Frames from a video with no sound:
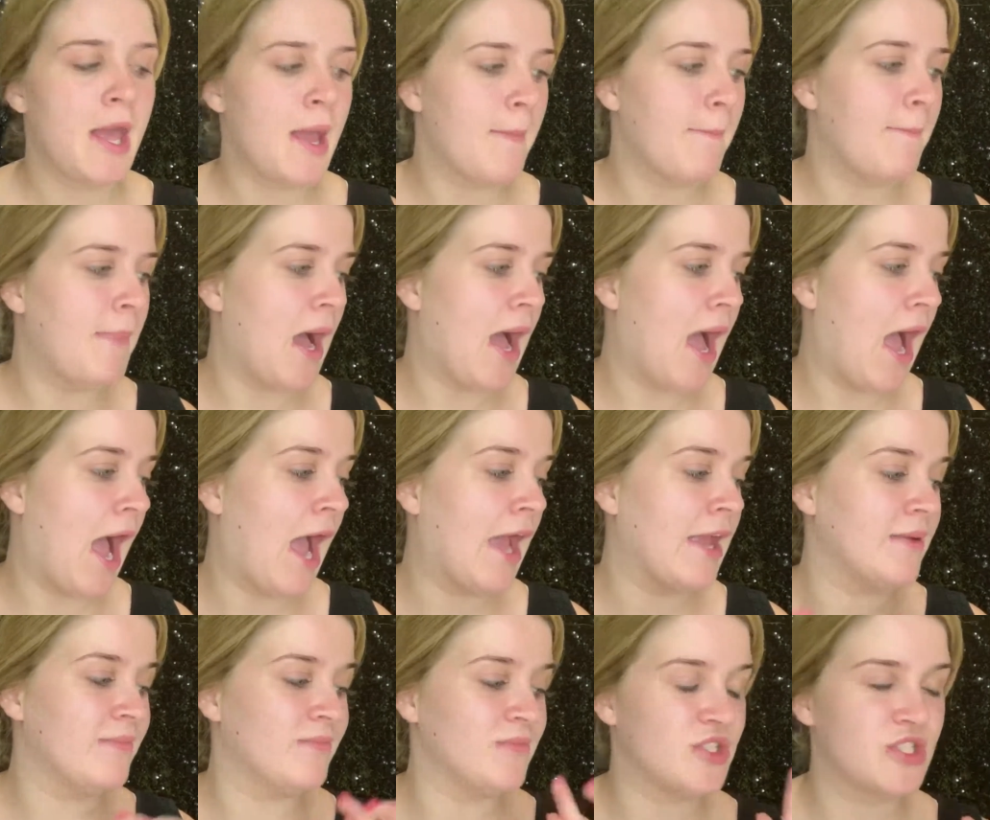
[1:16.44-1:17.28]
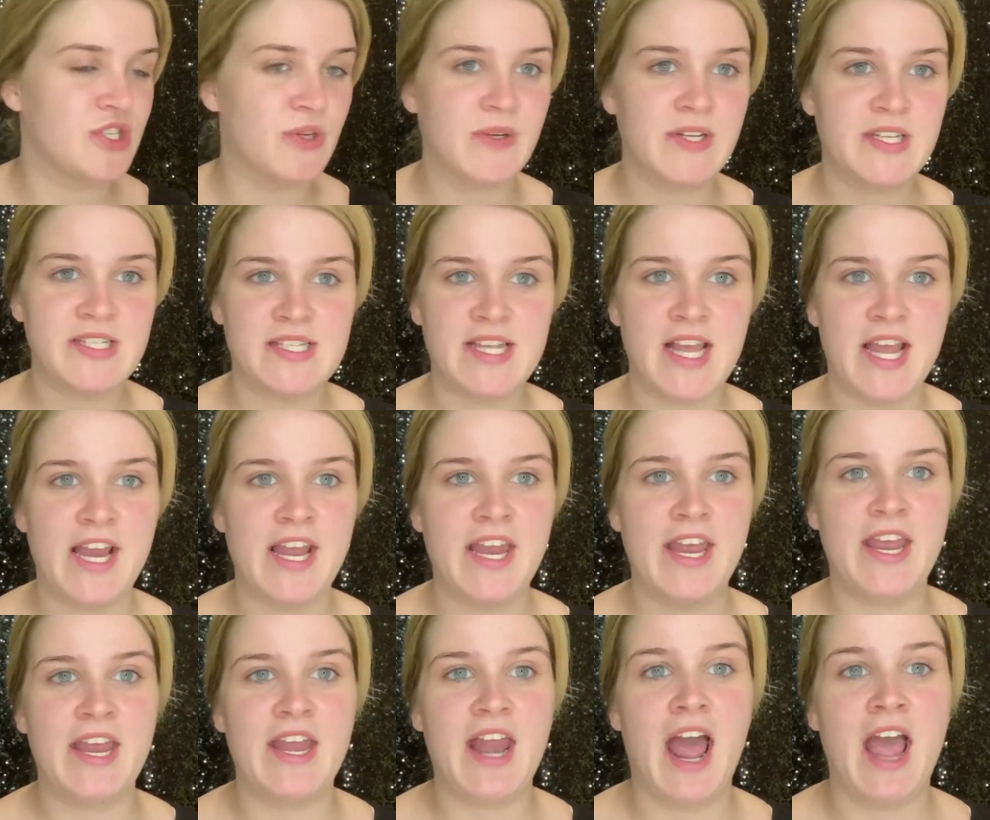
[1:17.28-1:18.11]
But I am so
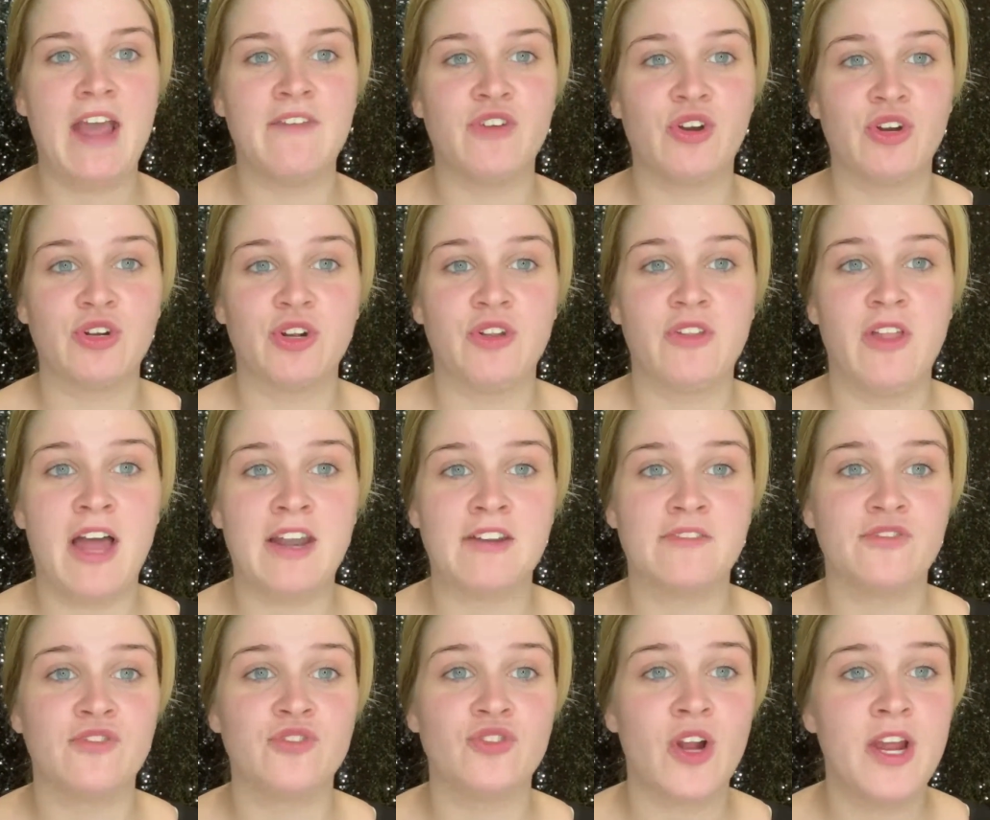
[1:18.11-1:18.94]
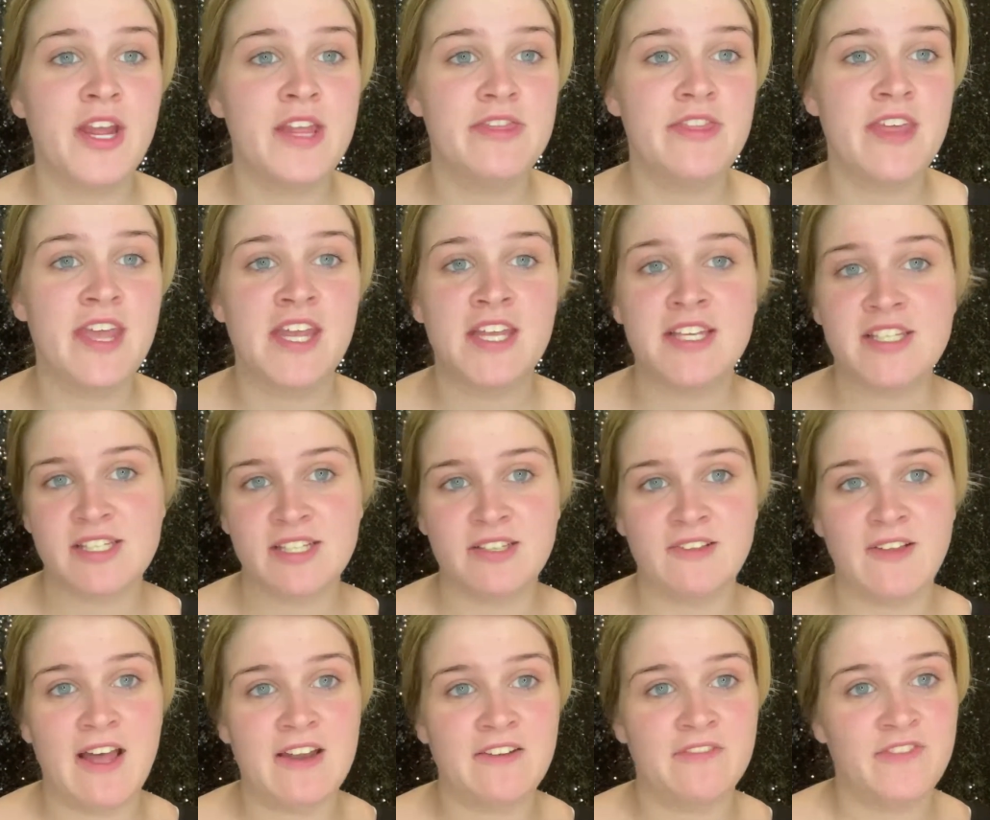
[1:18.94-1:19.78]
excited. I've heard a lot of great things, a
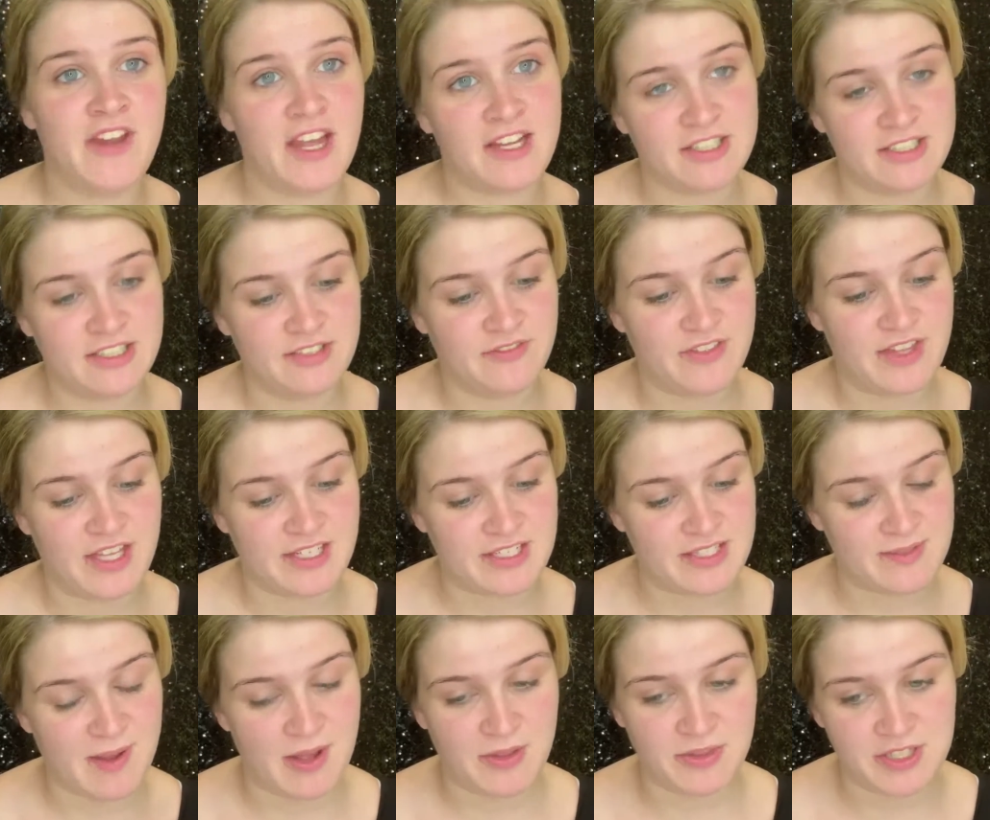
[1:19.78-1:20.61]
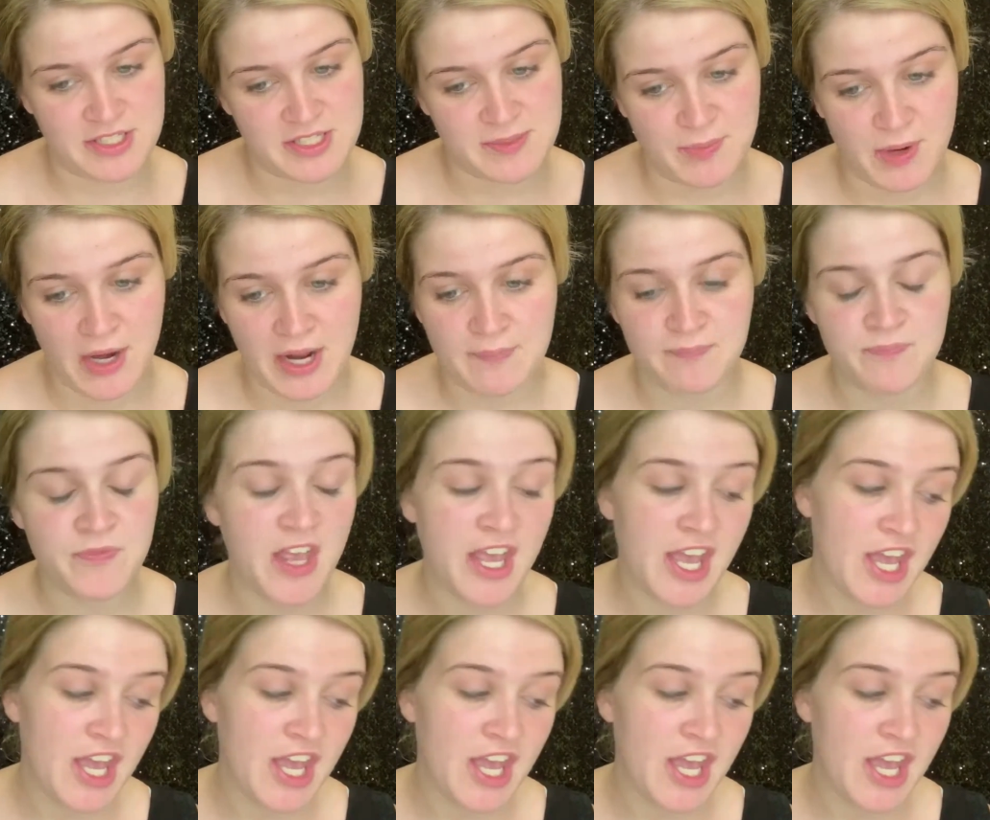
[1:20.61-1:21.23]
lot of negative things about this brand.